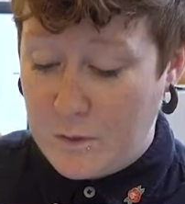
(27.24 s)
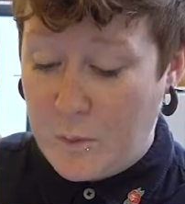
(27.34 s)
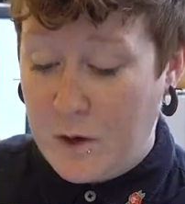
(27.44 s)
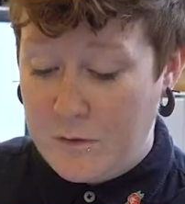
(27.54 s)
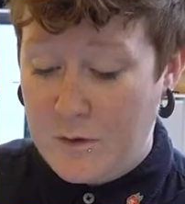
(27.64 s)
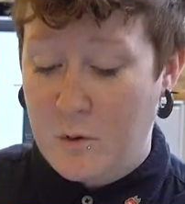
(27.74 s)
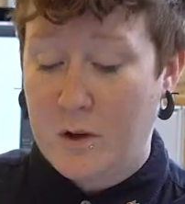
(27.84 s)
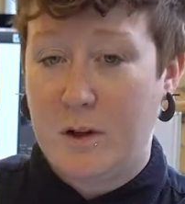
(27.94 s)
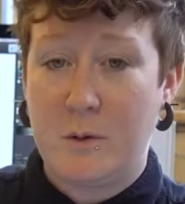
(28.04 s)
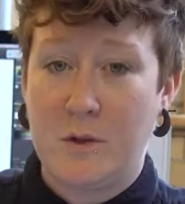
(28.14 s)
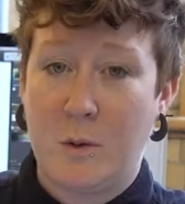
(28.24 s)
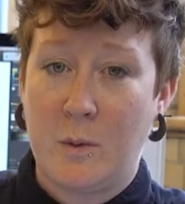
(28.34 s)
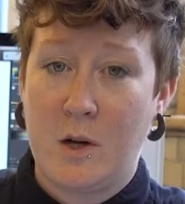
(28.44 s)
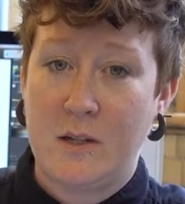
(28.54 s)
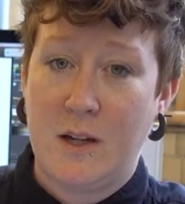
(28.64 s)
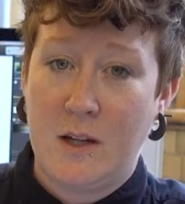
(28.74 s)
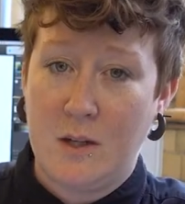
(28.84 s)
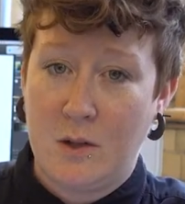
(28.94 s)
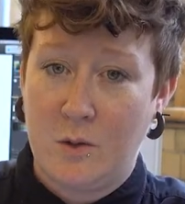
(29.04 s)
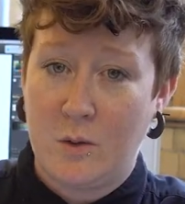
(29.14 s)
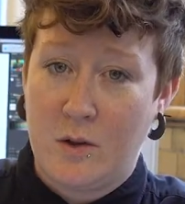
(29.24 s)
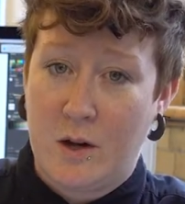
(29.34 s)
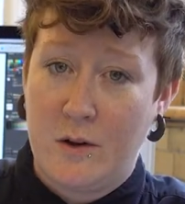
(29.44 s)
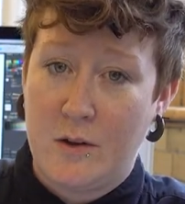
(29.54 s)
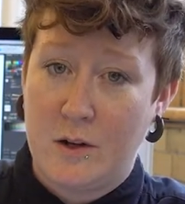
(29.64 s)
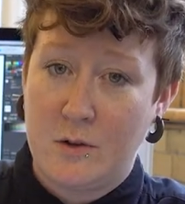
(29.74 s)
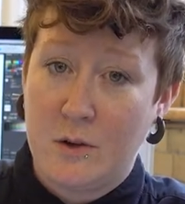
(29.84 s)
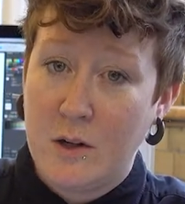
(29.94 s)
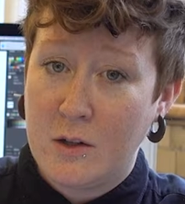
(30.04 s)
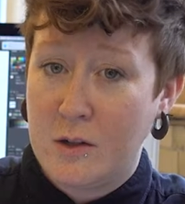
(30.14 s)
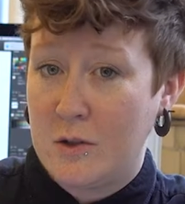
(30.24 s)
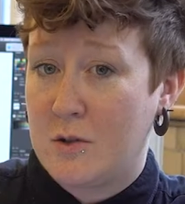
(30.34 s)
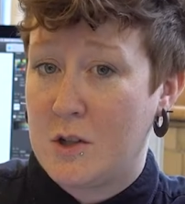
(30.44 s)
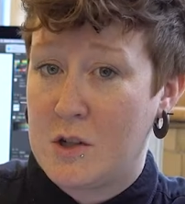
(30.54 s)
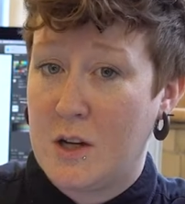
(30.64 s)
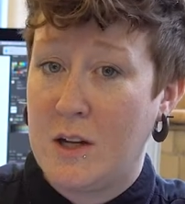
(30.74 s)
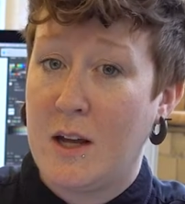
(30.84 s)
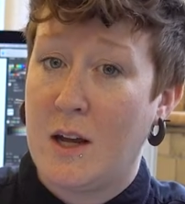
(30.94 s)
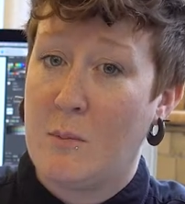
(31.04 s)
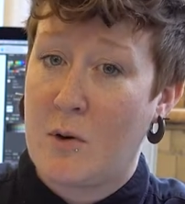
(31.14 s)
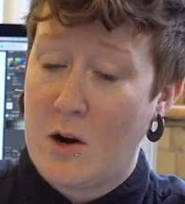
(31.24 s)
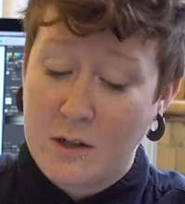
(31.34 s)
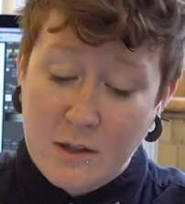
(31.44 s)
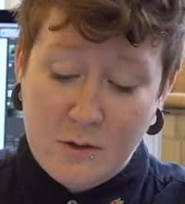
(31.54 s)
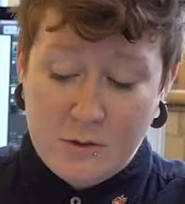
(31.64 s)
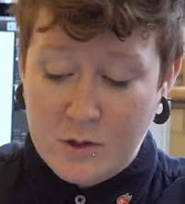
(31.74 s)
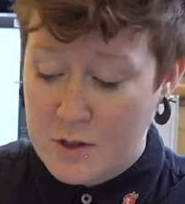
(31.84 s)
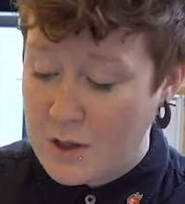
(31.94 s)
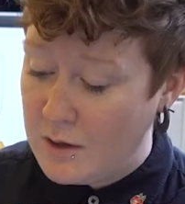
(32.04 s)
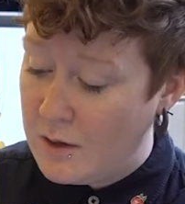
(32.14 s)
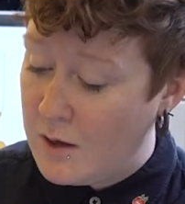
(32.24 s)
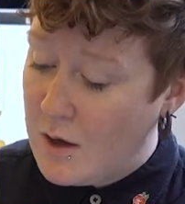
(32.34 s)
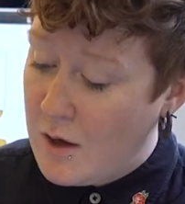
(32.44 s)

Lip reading: Apart from working with Totem content, I do a lot of editorial illustration and product illustration.